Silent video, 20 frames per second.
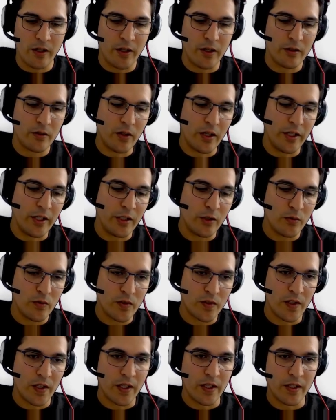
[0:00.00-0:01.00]
I need to
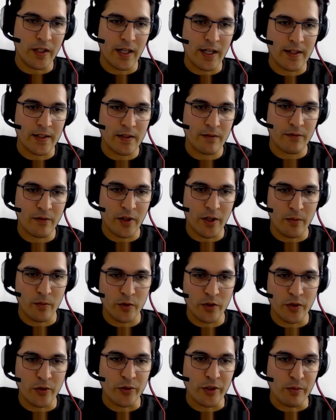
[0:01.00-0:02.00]
say classifier model
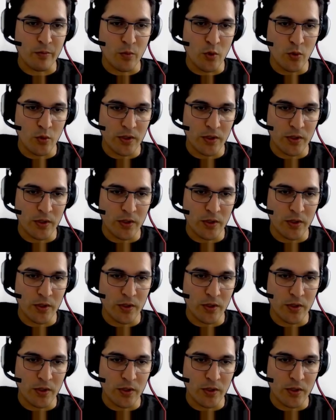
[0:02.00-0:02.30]
remove,